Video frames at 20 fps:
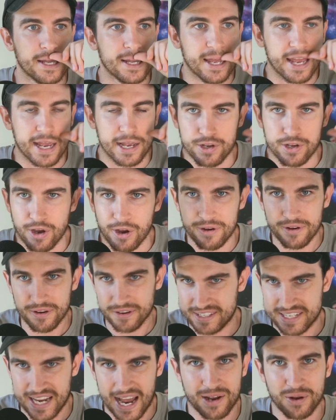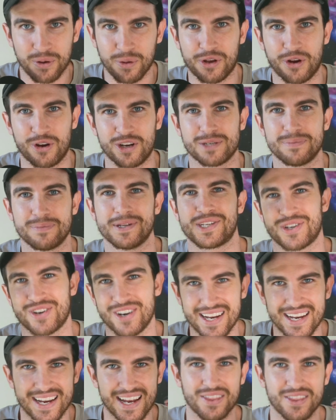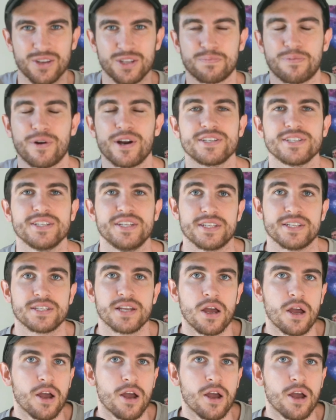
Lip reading: and go tackle the Christmas tree and get those presents.